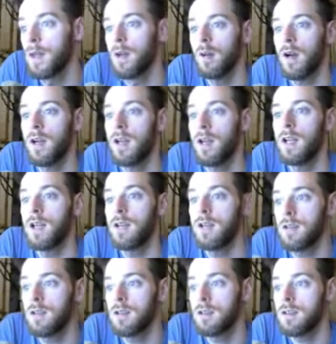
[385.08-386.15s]
All right, and you
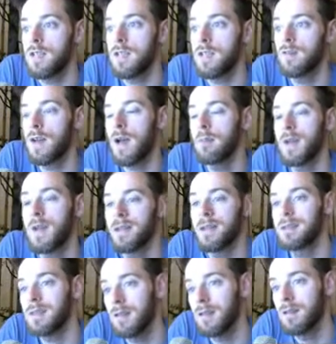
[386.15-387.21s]
can just see if that makes
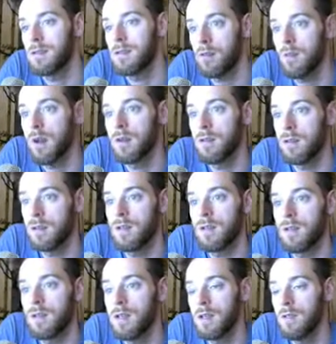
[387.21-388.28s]
sense, your answer. You
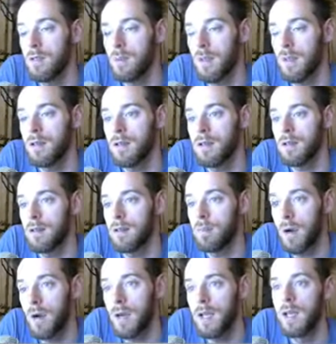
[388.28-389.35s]
can see if it makes sense
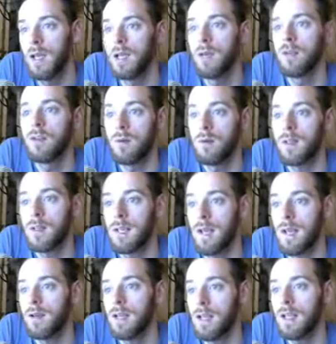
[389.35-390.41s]
by doing the
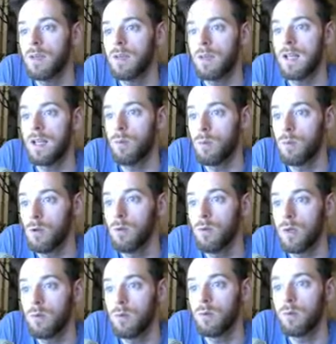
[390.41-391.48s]
calculation that you would normally
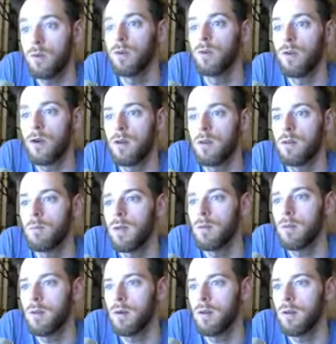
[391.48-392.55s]
do to find the
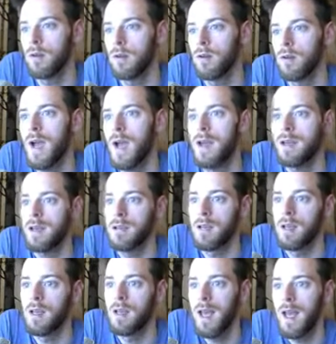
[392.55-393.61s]
midpoint. So if you added
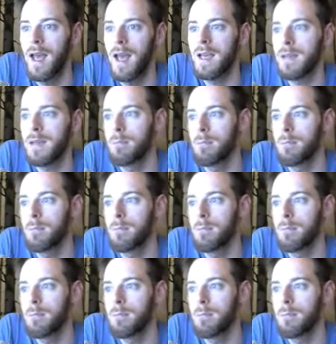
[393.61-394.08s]
a and